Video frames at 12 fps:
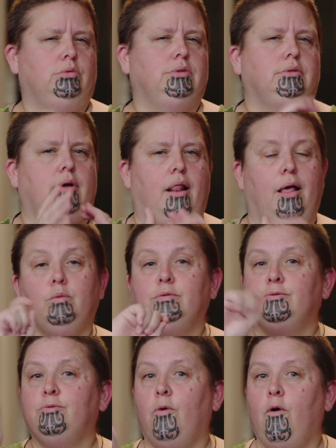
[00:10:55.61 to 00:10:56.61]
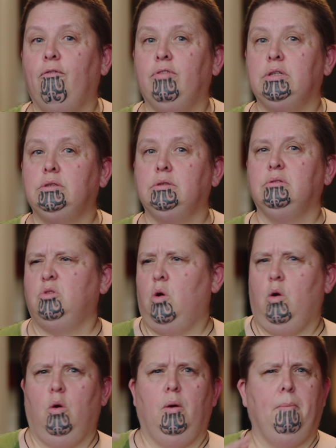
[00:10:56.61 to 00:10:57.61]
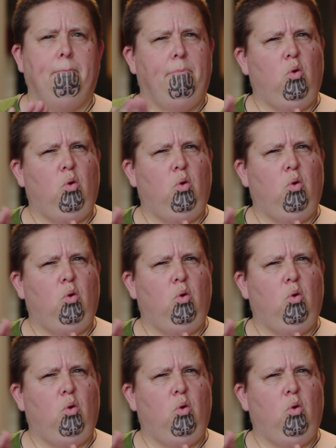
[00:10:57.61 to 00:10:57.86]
NZSL office for the NZSL